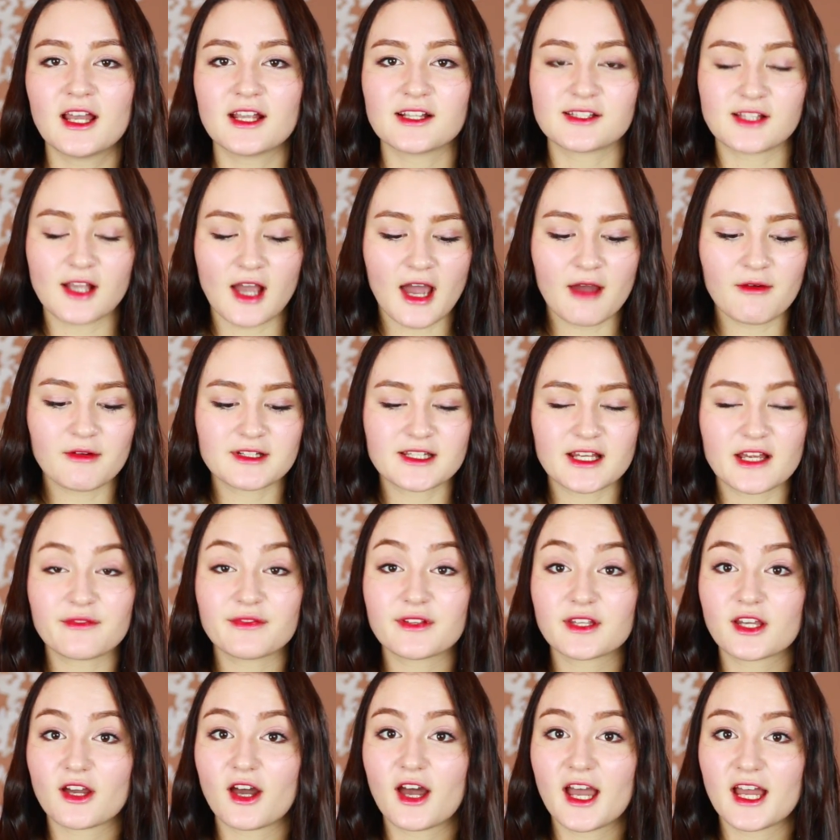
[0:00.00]
So I would
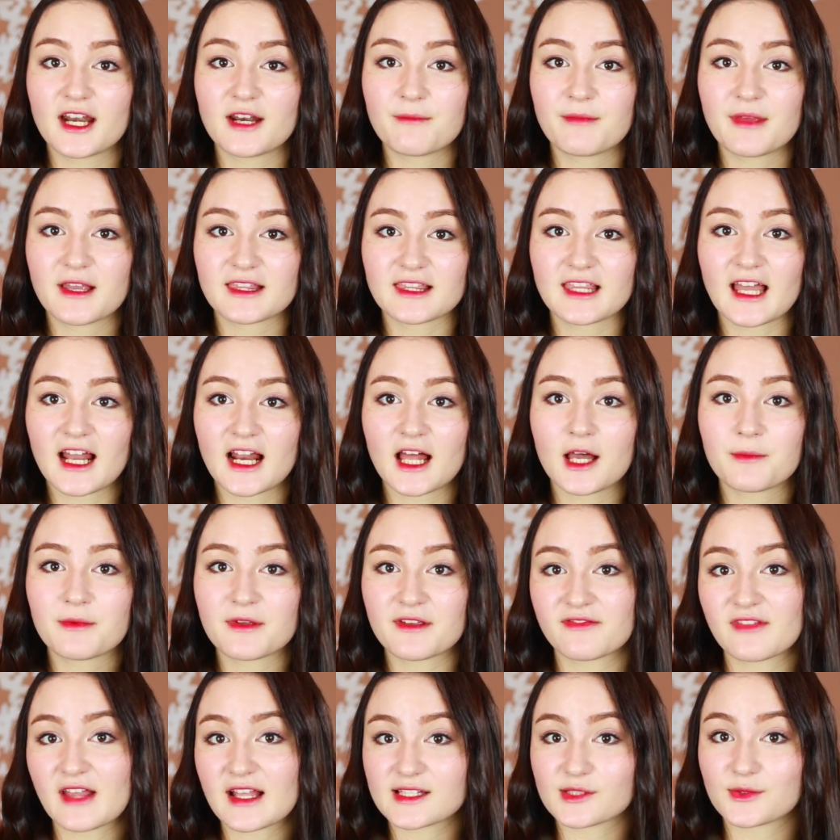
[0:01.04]
definitely go ahead and pick that up
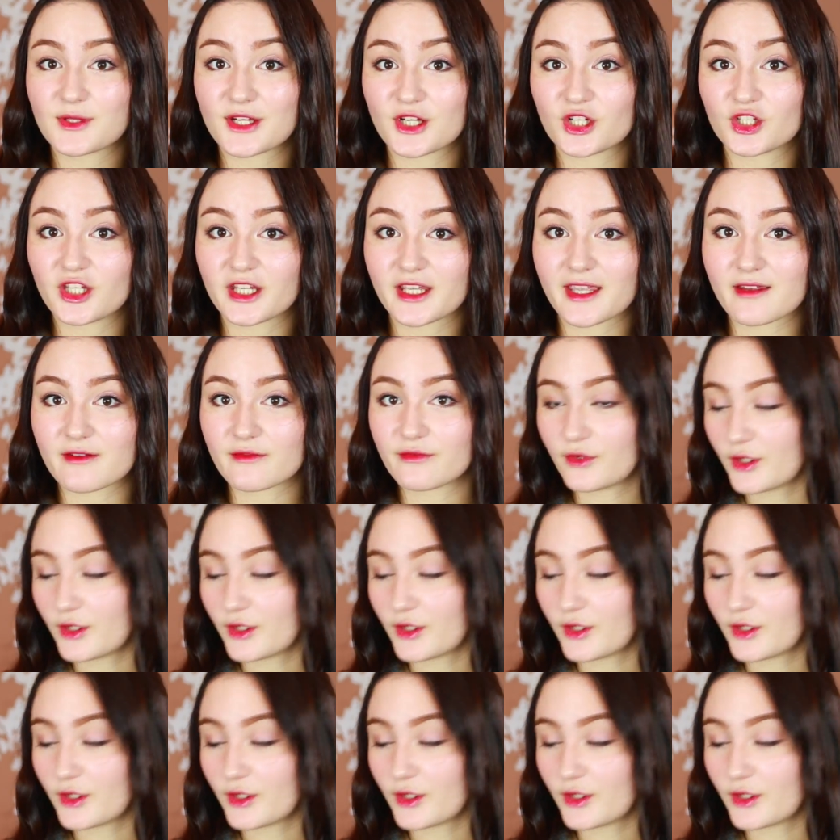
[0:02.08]
if that's what you're looking